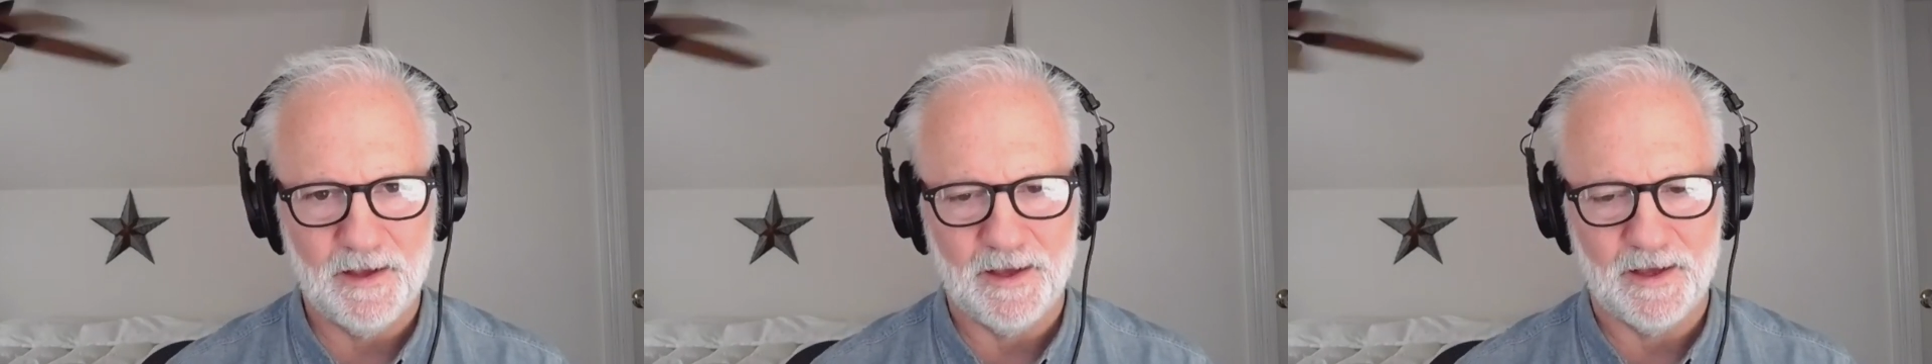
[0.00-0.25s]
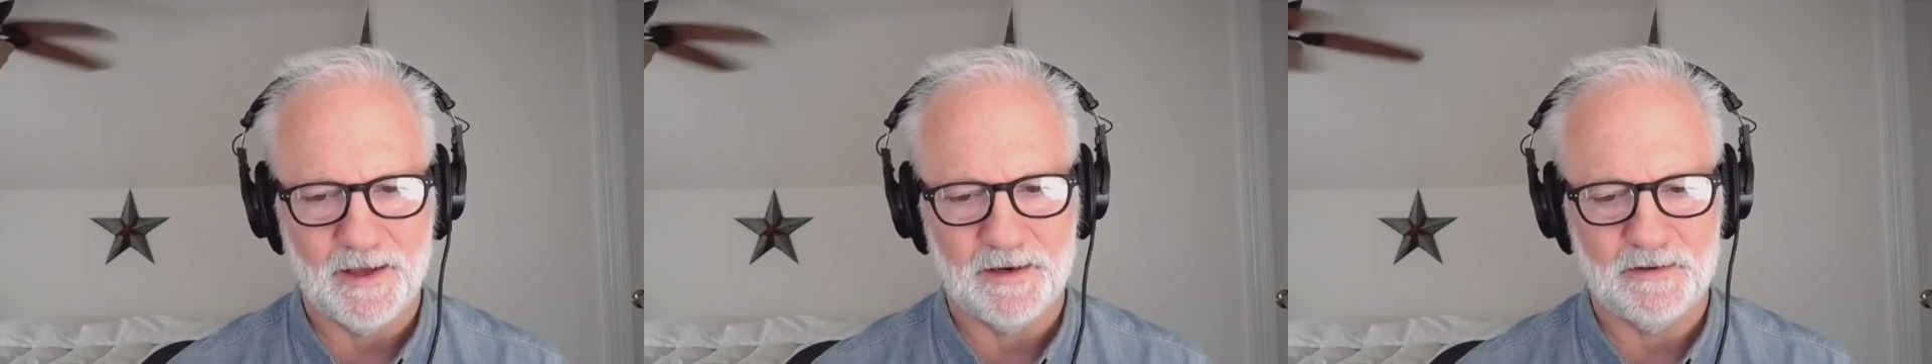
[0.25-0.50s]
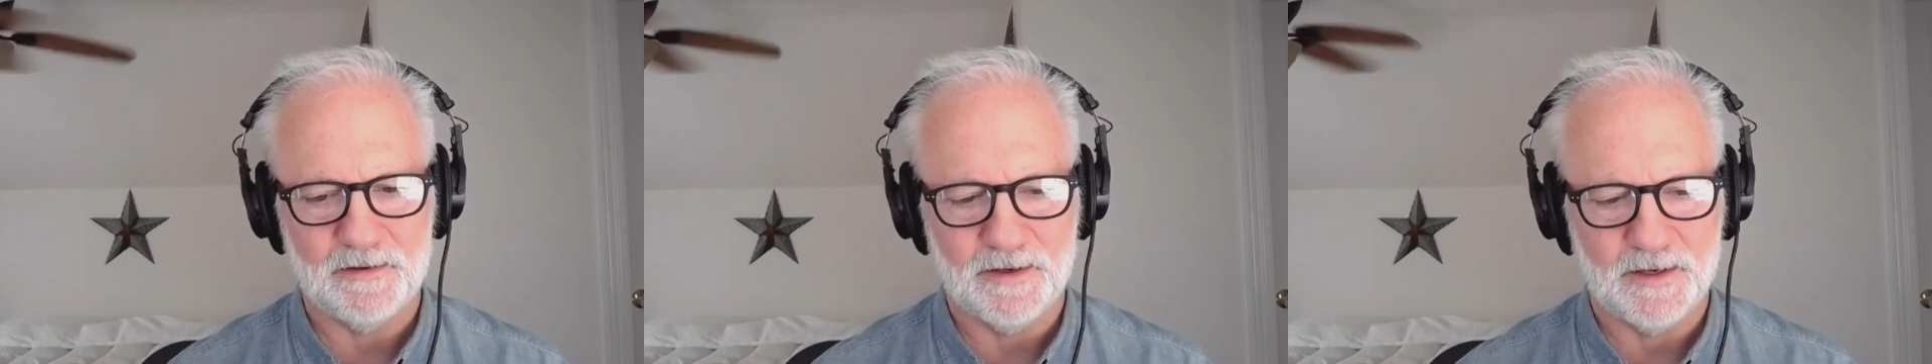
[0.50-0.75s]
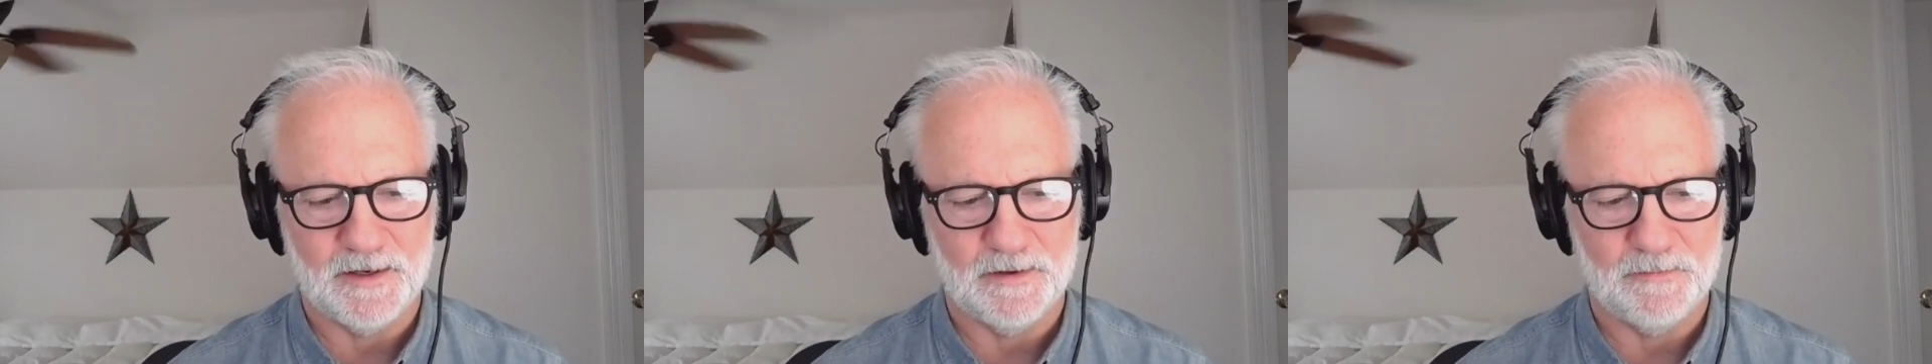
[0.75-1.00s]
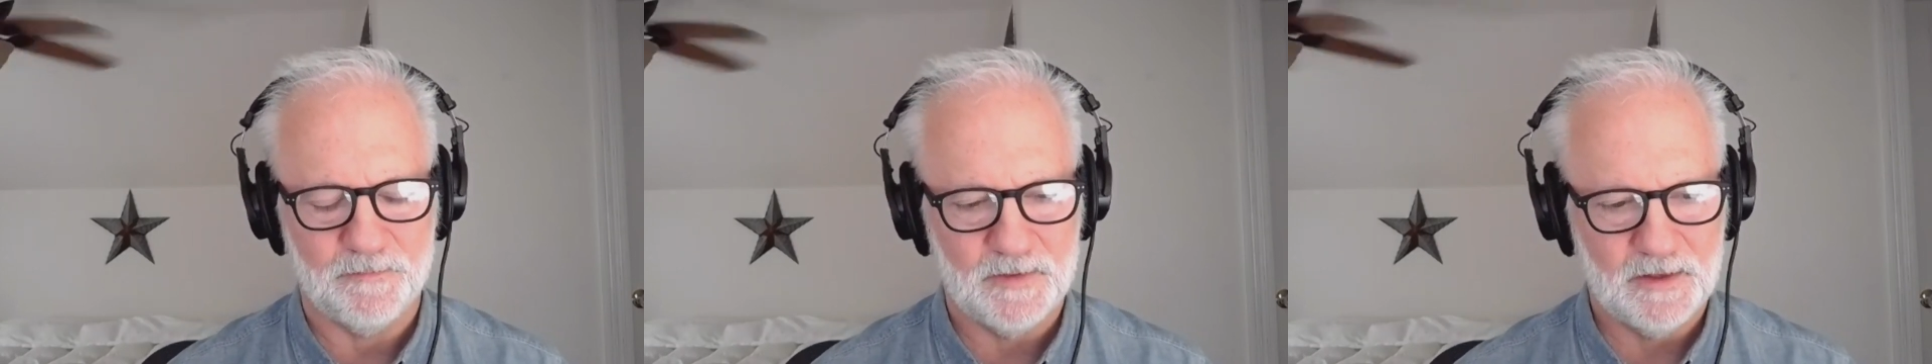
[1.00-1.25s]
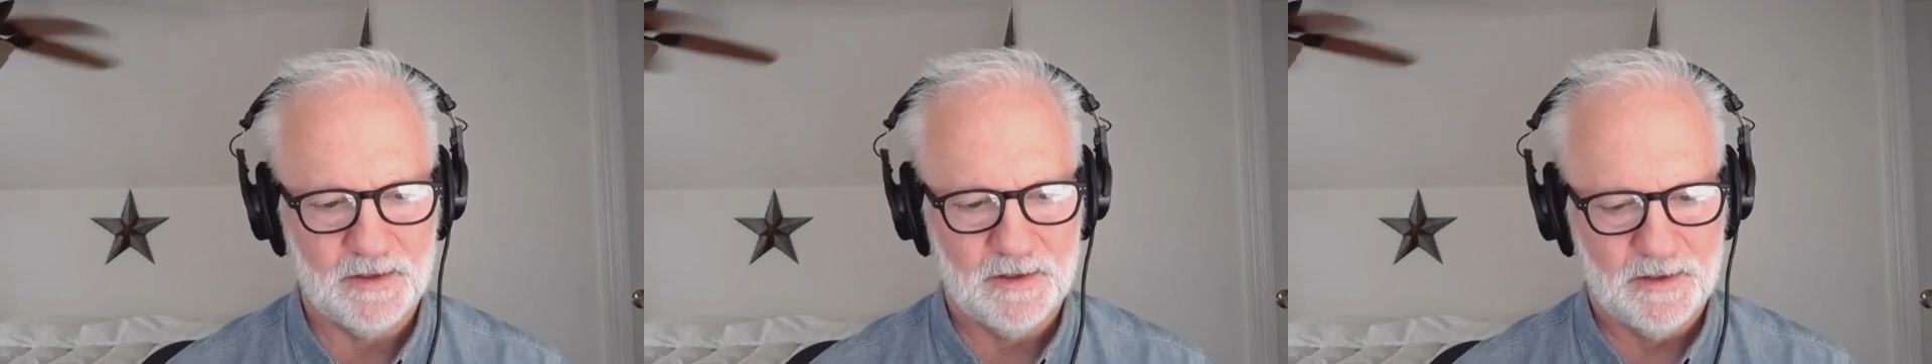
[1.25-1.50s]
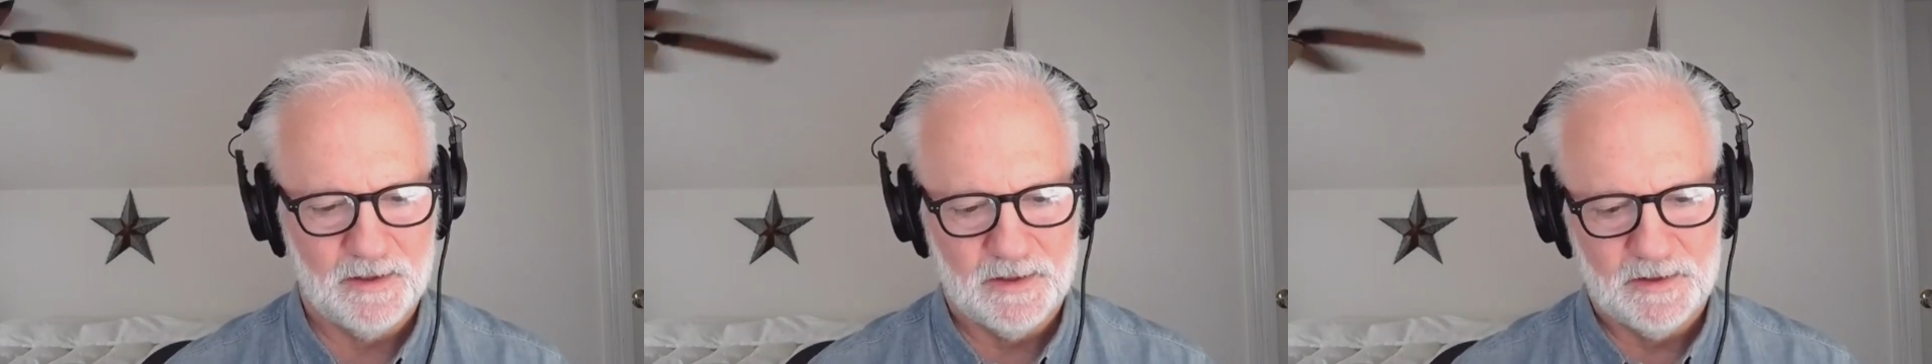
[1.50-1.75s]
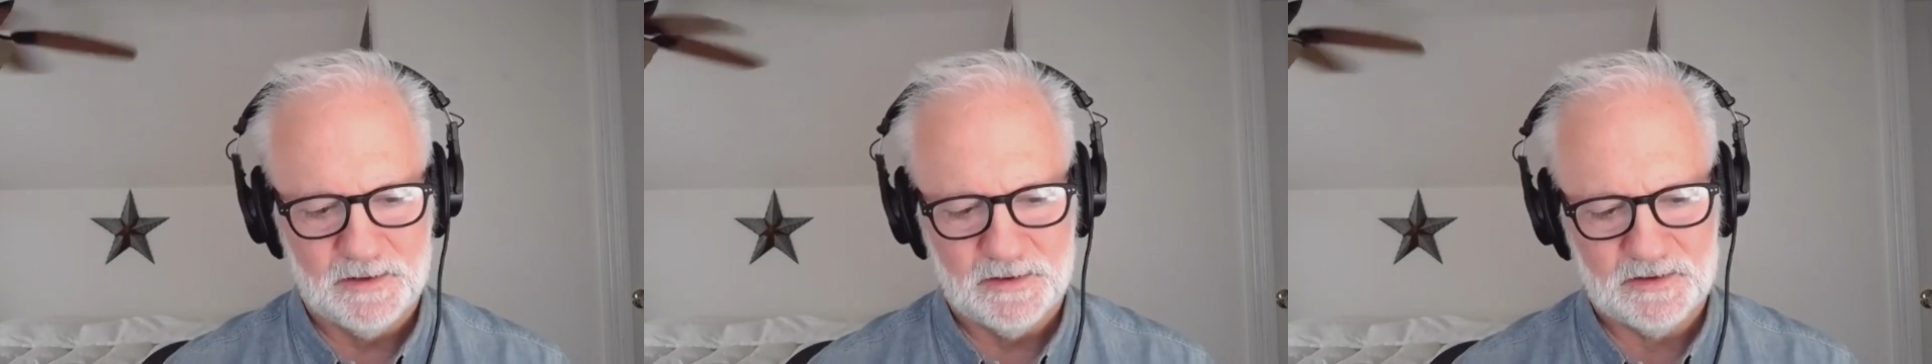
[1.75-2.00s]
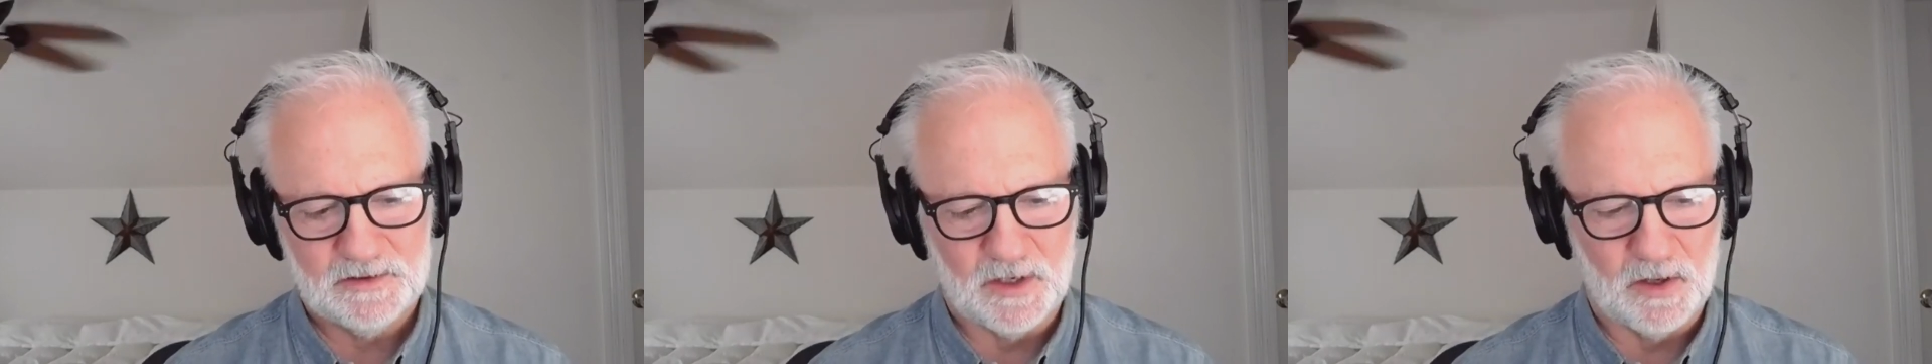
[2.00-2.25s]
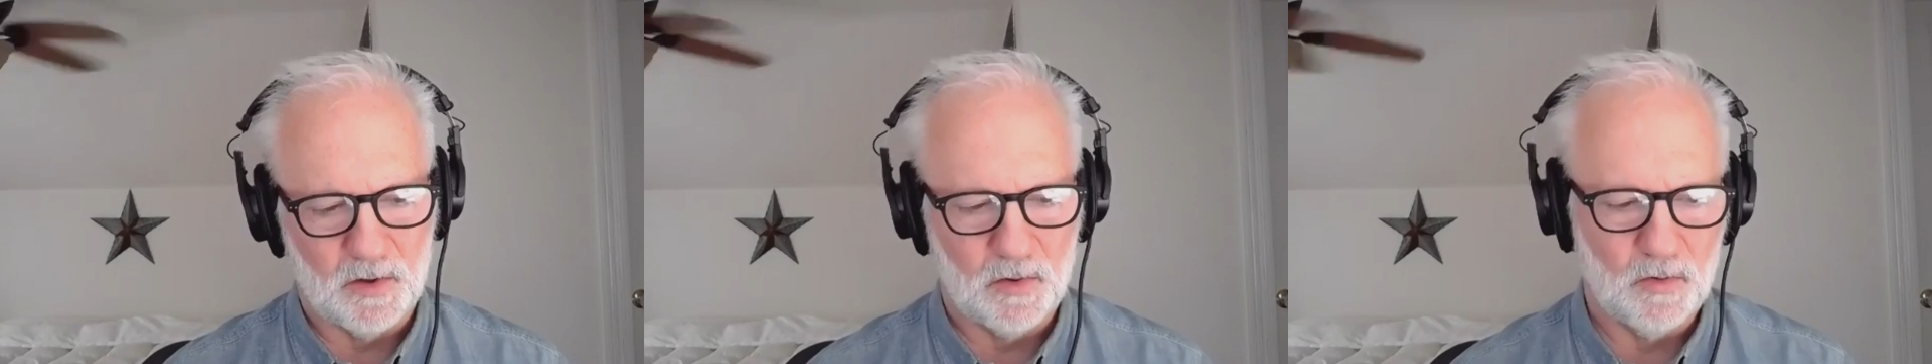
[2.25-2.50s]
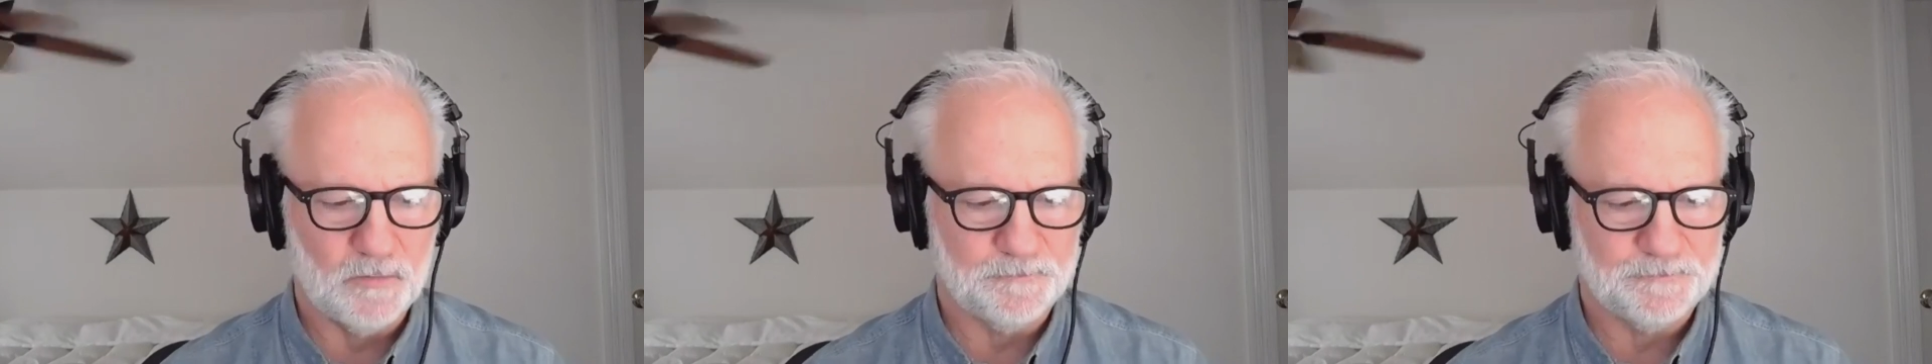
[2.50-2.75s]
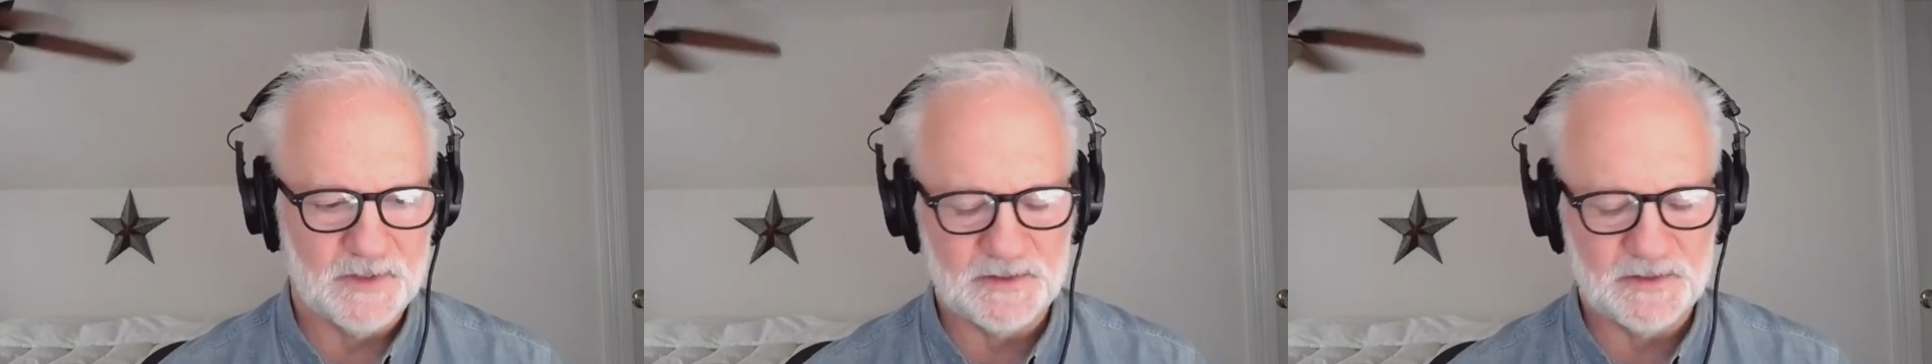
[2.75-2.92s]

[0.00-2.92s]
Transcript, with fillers: And so